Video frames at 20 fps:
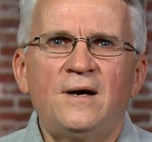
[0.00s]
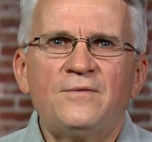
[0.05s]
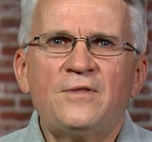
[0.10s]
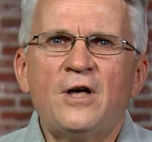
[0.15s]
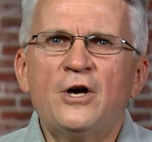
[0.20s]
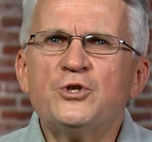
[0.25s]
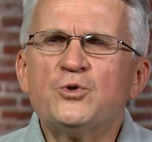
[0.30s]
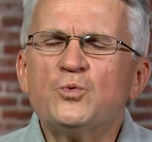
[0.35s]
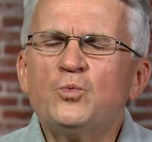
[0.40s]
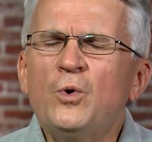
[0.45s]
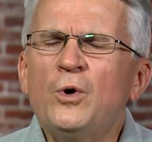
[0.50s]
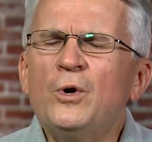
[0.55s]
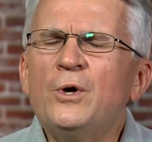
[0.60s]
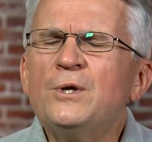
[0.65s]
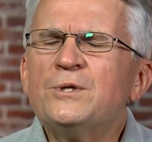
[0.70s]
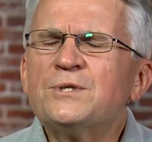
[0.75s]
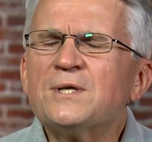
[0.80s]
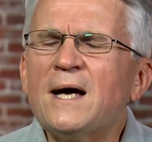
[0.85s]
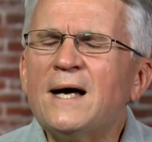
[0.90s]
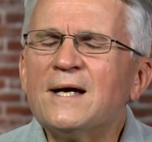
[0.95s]
Those
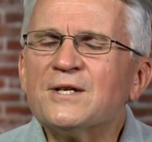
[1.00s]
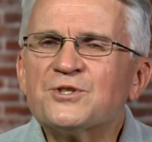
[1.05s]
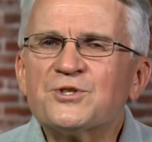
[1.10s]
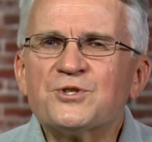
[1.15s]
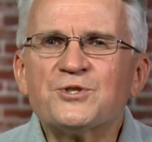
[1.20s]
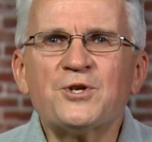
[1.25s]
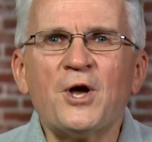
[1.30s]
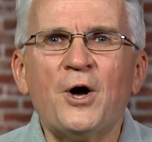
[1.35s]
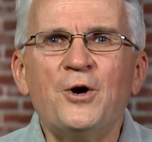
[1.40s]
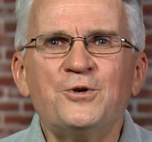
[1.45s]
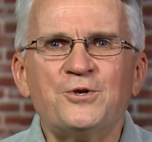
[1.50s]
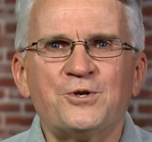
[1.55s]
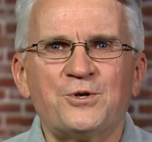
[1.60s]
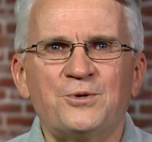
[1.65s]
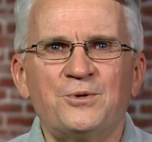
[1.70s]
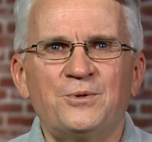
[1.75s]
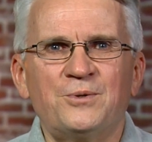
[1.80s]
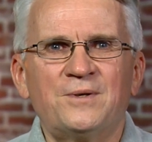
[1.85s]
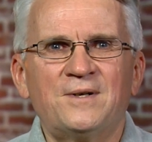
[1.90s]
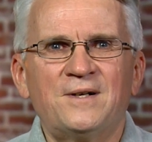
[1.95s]
words are so
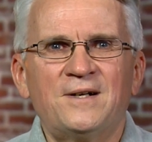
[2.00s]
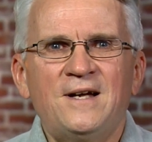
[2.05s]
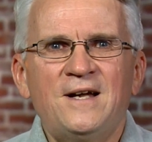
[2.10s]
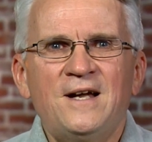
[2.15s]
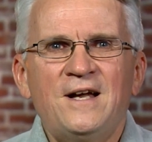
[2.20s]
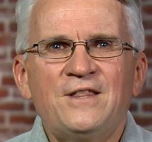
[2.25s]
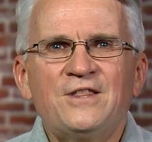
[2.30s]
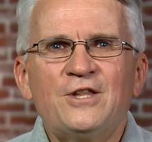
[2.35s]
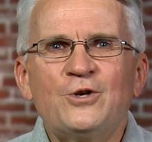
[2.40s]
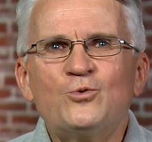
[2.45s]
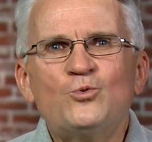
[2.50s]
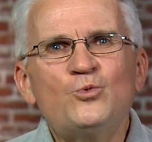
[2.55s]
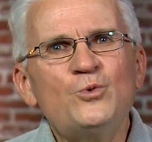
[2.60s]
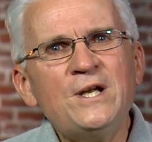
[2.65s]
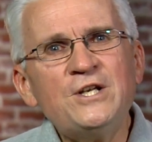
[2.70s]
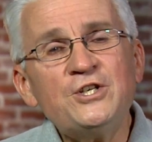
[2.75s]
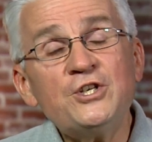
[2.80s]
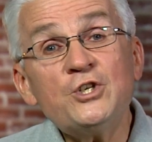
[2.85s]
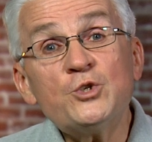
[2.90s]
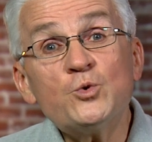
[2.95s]
true. The
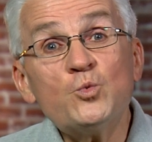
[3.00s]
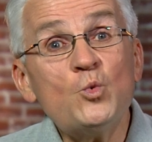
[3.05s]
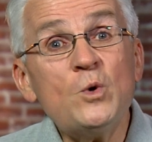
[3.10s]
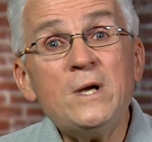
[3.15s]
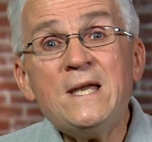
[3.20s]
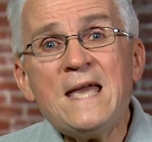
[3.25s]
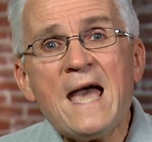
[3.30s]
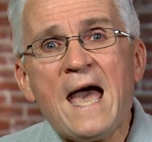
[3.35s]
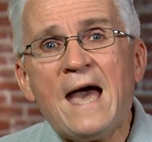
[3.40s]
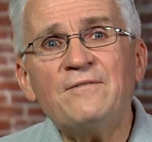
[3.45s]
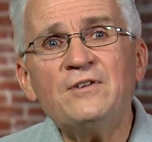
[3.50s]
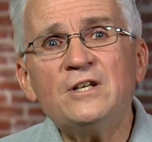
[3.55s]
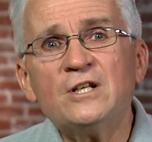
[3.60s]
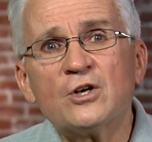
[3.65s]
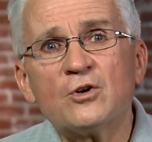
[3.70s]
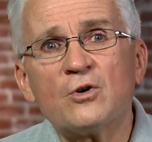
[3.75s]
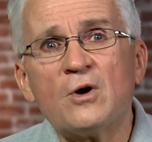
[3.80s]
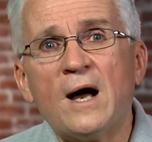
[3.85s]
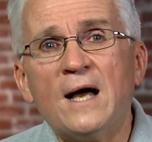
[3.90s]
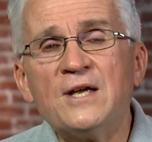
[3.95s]
riches we have in
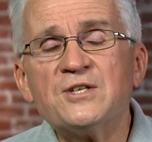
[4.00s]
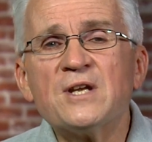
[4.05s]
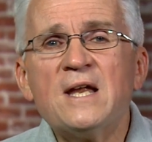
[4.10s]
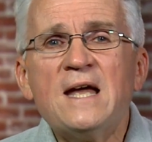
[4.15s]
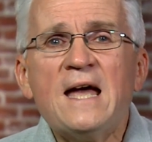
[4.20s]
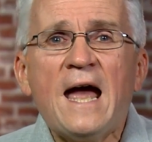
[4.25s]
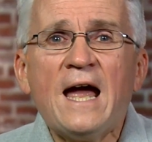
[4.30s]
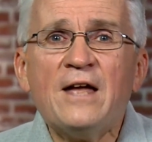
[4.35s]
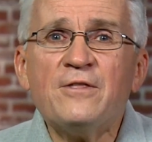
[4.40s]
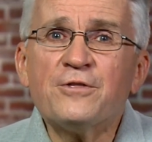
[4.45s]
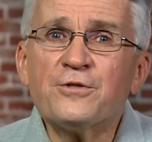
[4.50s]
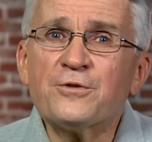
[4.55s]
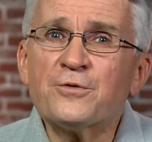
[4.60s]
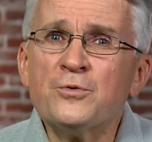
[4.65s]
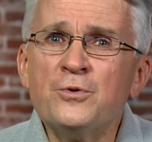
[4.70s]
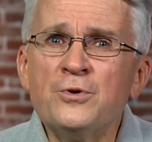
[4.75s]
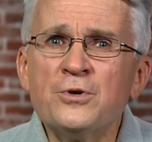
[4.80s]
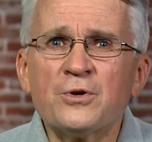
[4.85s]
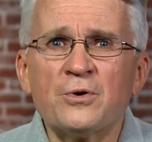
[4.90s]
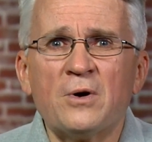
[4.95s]
Christ and
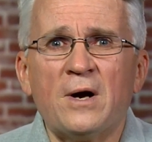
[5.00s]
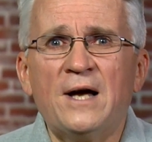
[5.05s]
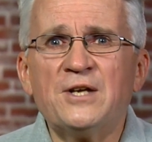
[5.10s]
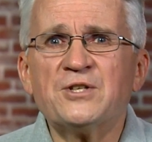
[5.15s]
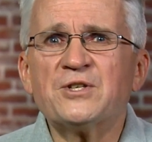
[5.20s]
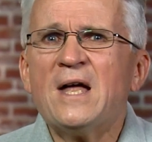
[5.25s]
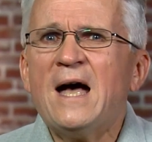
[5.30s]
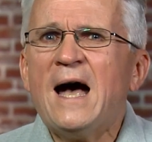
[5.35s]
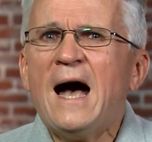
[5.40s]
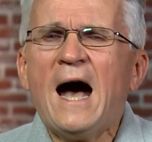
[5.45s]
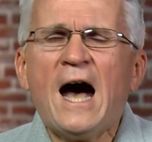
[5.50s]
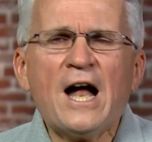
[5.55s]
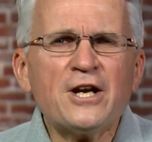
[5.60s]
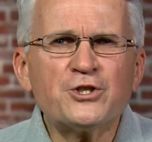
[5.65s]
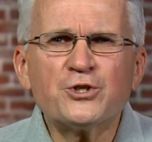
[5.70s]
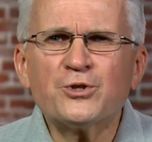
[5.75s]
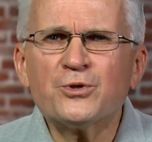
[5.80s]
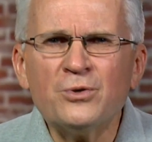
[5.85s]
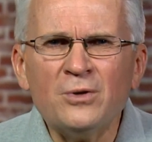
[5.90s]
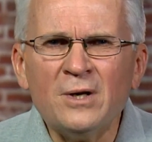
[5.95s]
through Christ are
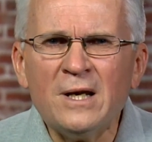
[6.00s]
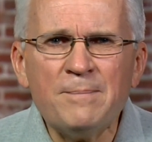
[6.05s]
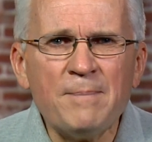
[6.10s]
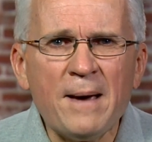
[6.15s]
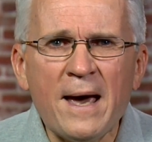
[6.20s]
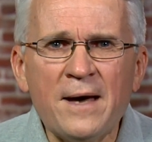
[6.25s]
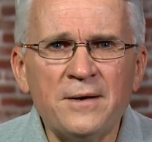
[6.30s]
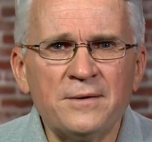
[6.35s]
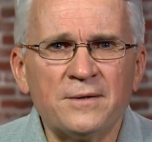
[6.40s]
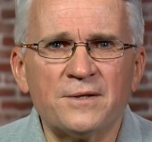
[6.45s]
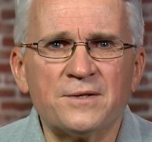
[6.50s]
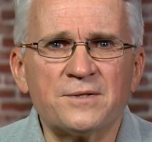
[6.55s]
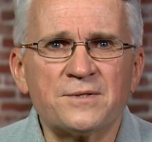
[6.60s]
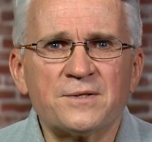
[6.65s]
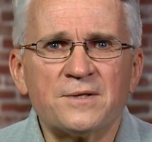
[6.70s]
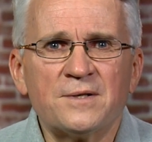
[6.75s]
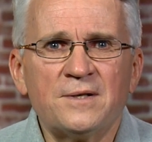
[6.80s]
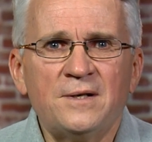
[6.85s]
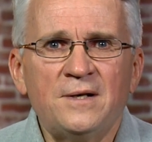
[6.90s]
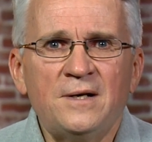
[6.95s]
truly
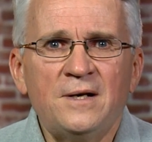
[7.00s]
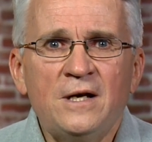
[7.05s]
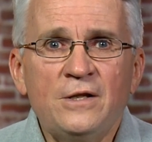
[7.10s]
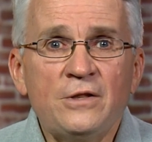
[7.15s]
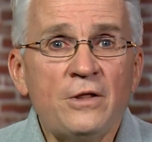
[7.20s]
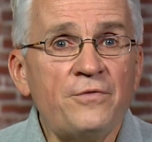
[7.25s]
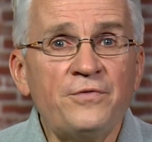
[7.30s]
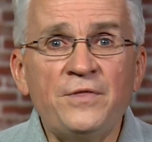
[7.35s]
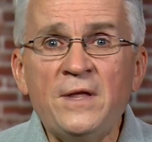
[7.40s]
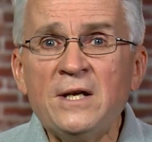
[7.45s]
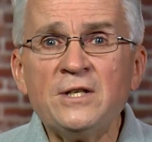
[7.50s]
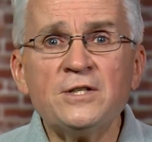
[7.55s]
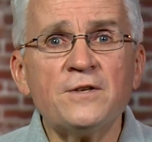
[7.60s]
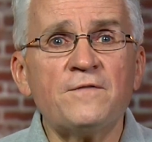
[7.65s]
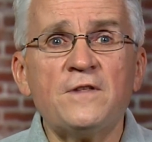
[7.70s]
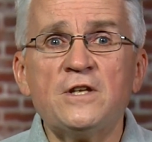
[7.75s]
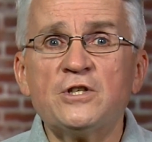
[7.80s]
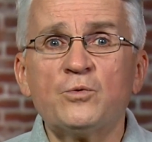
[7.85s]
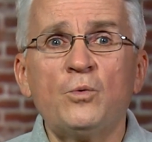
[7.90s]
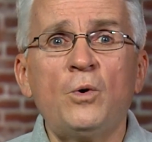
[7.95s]
boundless. The things
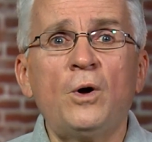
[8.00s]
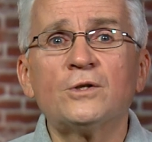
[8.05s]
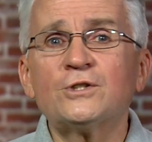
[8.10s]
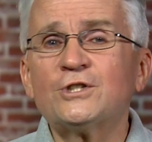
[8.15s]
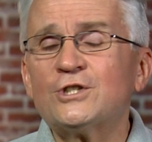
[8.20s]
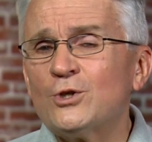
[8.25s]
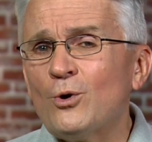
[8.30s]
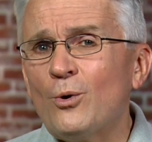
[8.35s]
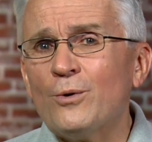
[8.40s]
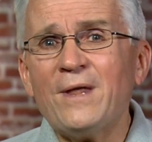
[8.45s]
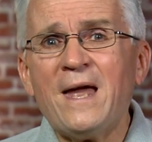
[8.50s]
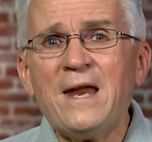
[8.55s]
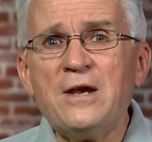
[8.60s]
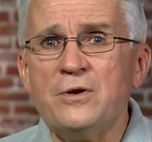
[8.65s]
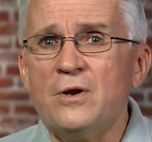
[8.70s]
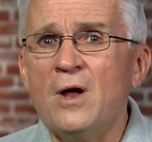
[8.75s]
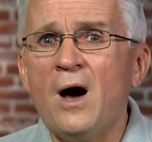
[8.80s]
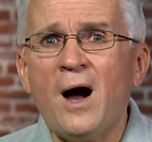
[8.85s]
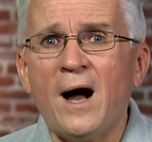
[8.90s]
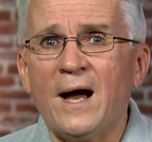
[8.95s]
of this world, sure, they're
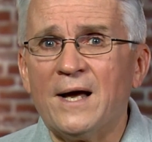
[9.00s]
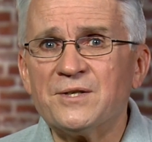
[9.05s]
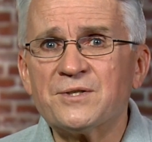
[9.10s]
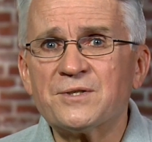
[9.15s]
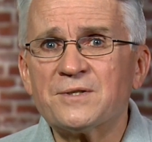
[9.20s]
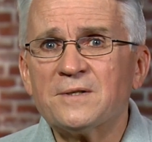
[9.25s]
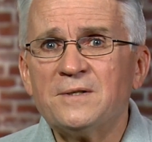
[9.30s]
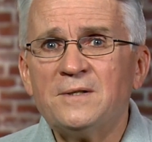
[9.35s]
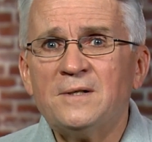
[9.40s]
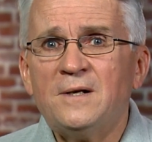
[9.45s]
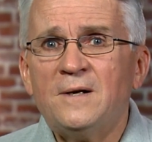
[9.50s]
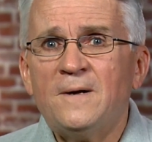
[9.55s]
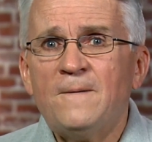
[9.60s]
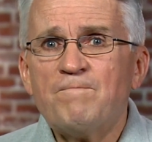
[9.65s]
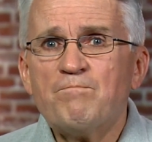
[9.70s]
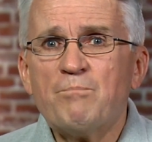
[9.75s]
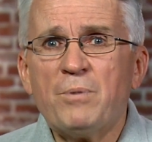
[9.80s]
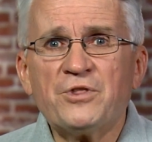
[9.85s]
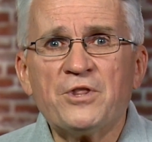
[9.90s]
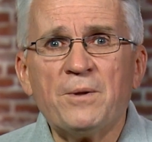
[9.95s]
nice,
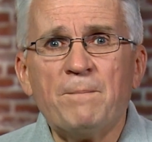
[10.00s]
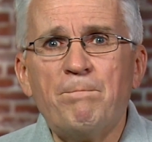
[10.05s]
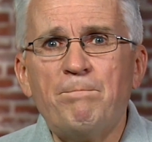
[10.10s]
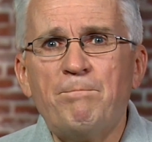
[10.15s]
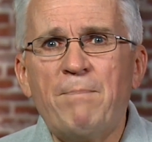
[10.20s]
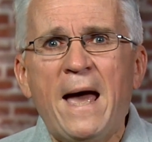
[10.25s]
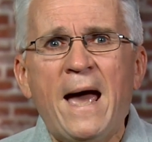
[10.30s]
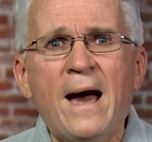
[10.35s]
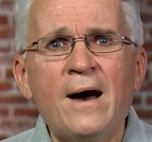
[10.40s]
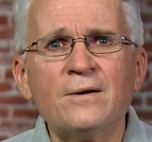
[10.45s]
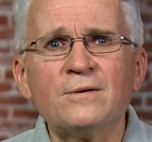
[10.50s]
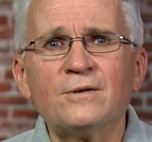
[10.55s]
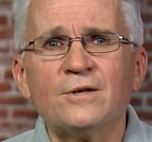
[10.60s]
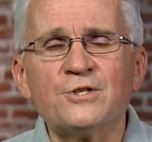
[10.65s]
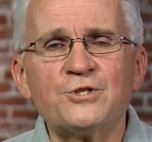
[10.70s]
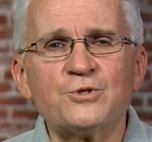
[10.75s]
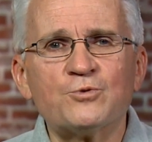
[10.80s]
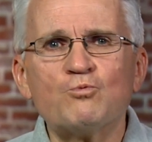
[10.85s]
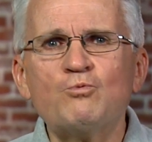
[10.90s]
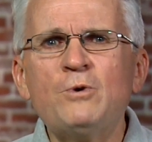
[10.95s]
but the
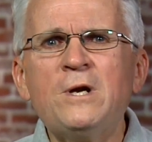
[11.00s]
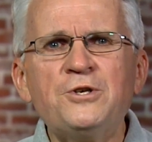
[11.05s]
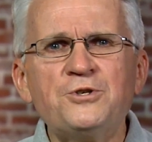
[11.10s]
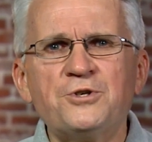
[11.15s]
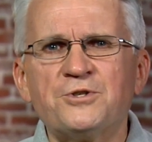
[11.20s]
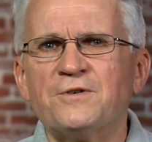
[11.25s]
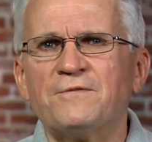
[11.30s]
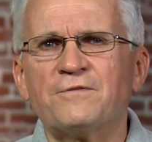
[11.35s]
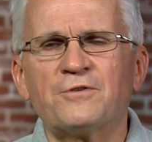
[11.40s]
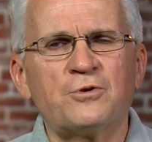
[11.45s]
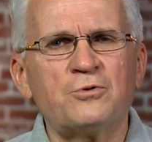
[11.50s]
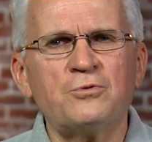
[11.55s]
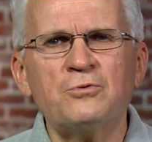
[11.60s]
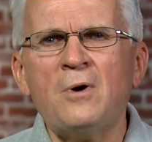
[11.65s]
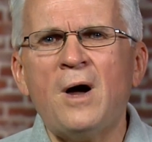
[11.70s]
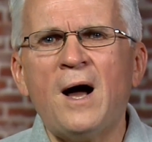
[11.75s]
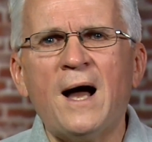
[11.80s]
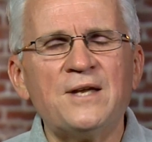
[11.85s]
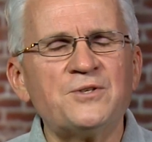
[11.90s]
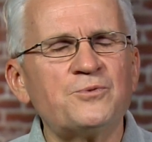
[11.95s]
boundless riches of
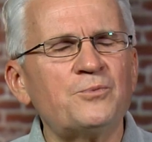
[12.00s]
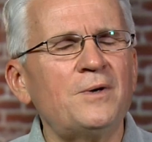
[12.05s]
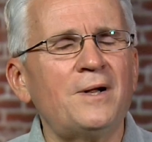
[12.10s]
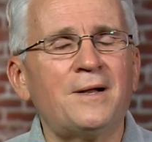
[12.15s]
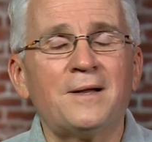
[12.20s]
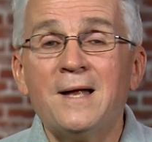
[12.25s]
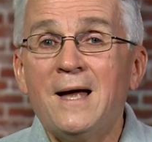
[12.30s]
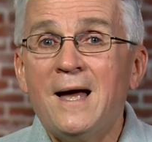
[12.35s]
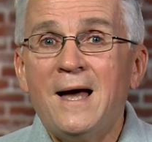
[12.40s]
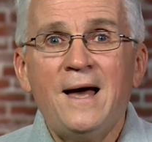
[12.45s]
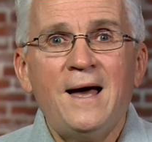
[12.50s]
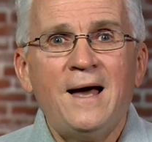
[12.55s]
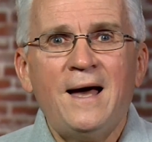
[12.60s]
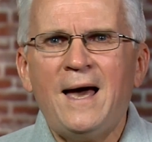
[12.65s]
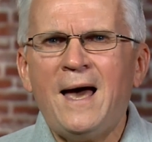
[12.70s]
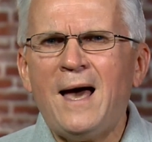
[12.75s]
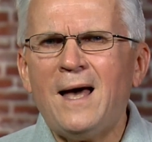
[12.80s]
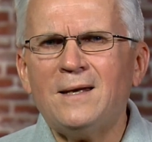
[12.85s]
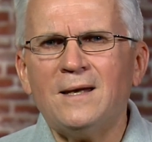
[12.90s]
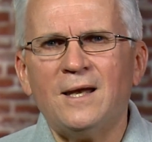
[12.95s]
Christ, well,
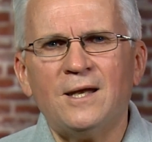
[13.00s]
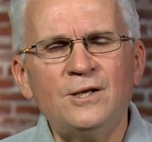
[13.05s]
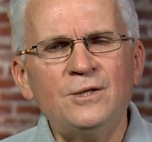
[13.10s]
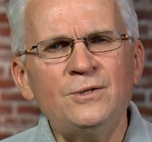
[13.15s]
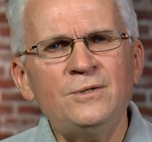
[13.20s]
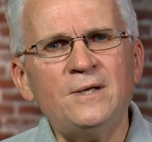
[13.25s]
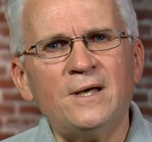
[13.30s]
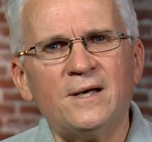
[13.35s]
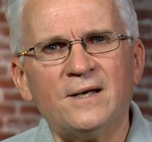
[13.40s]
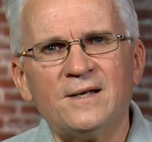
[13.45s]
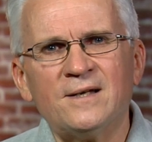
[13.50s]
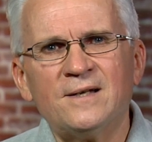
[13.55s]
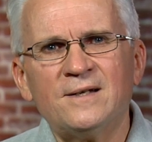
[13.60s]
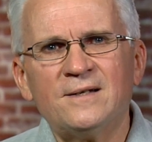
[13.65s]
hallelujah.